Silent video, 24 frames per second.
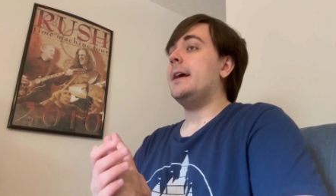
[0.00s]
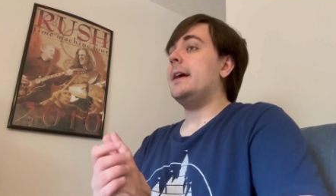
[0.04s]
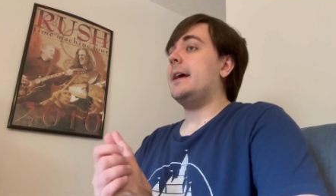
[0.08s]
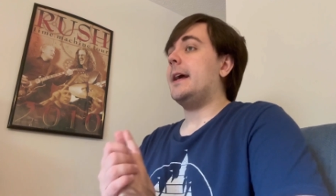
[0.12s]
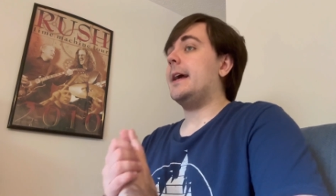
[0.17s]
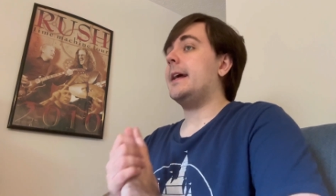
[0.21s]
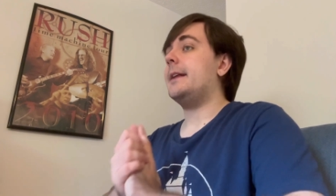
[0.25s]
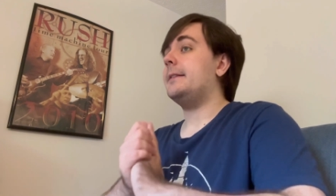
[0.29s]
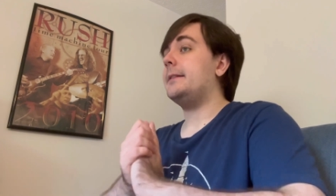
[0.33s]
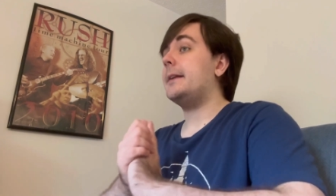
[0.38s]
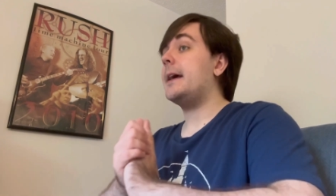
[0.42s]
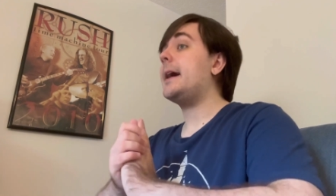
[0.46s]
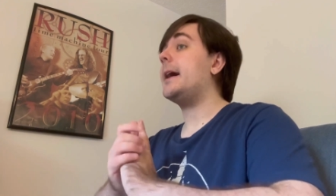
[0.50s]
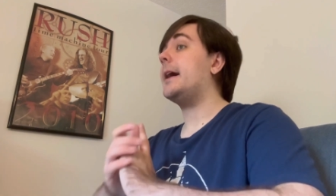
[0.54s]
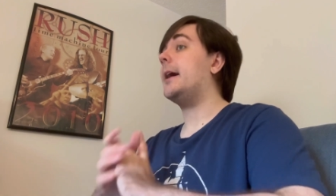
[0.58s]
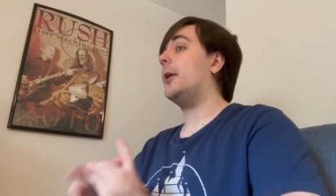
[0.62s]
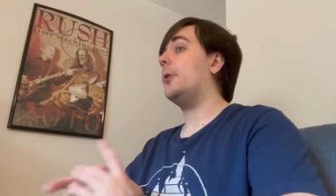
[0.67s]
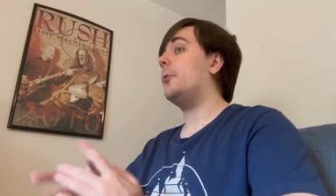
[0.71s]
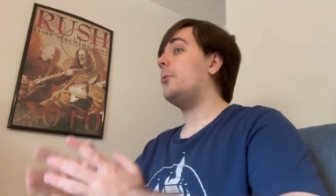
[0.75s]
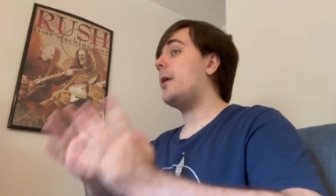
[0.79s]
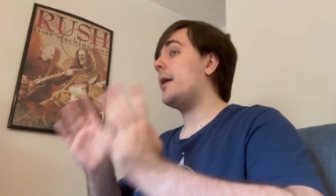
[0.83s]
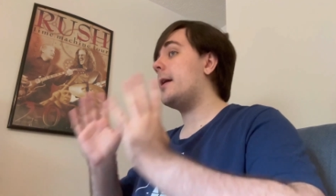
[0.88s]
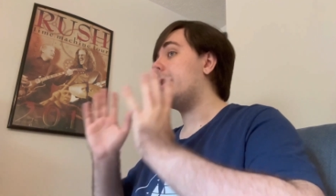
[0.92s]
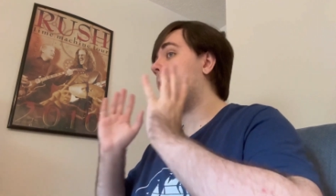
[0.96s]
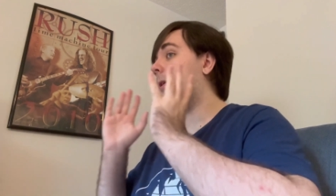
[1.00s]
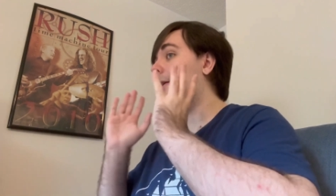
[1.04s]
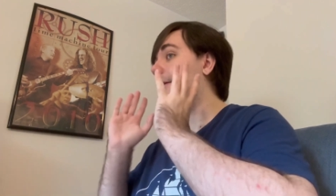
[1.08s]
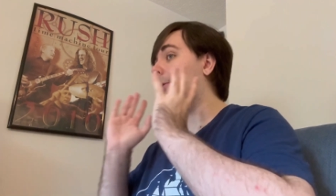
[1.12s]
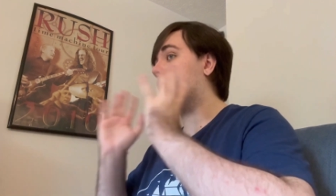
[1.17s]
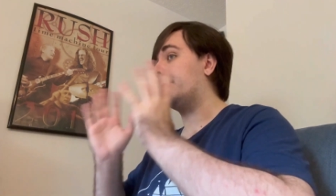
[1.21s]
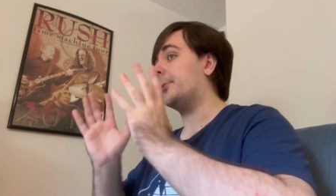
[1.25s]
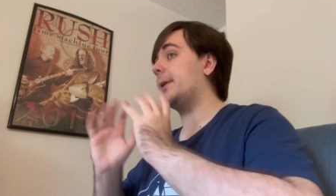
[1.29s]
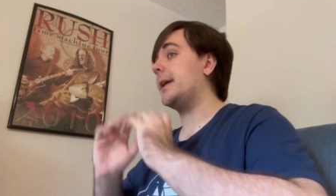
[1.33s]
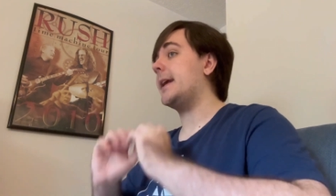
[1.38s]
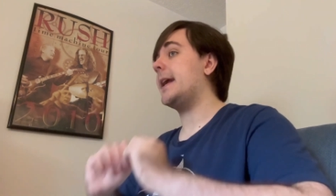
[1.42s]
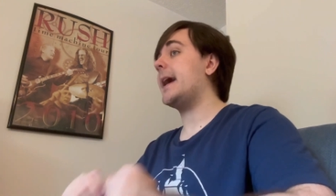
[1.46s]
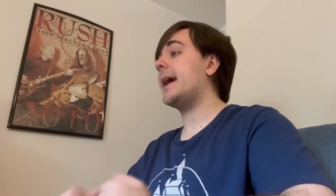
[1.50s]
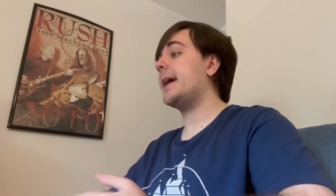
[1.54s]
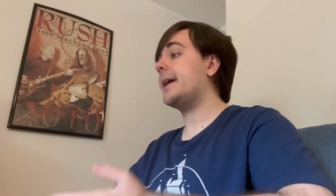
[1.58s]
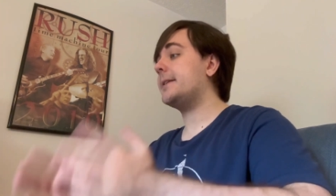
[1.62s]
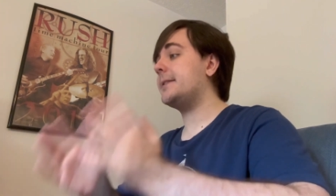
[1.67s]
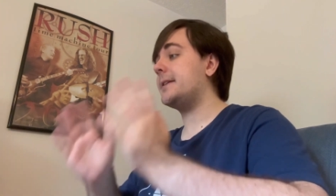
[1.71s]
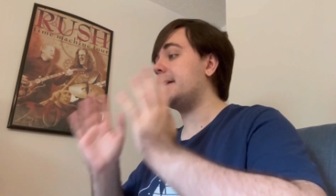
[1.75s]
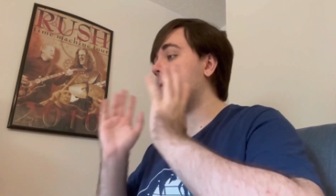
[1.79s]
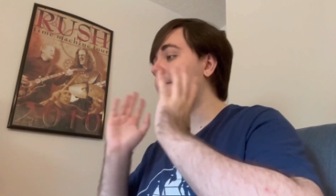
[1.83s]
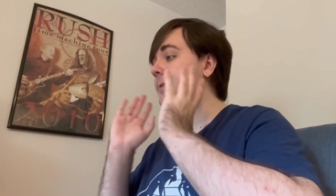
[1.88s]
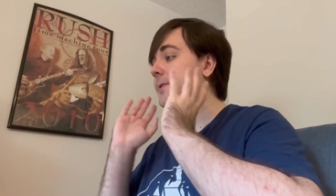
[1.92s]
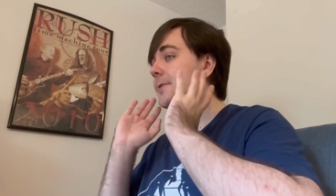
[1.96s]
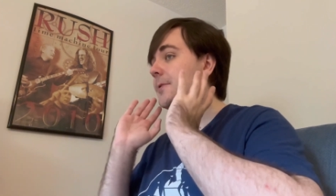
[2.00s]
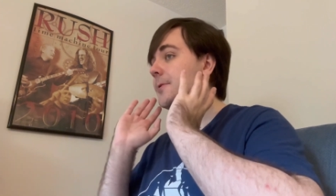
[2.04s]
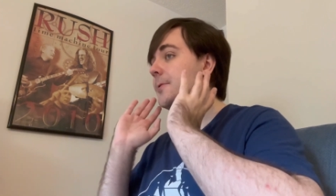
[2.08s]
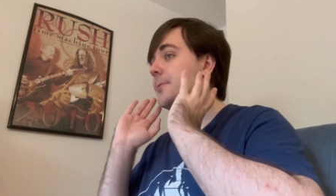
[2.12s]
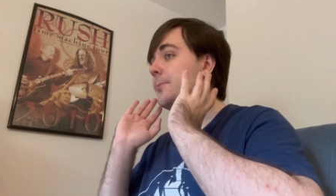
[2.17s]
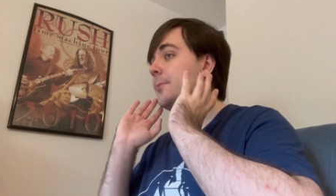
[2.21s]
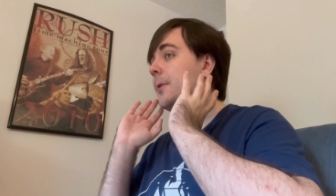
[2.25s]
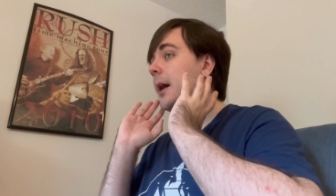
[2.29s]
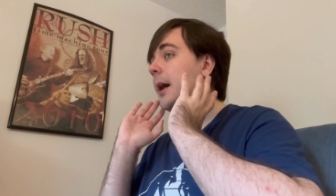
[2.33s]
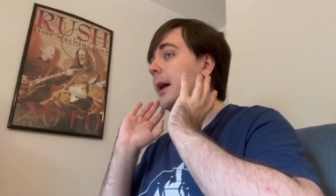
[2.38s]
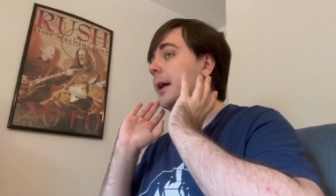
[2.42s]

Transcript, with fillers: and now reacting to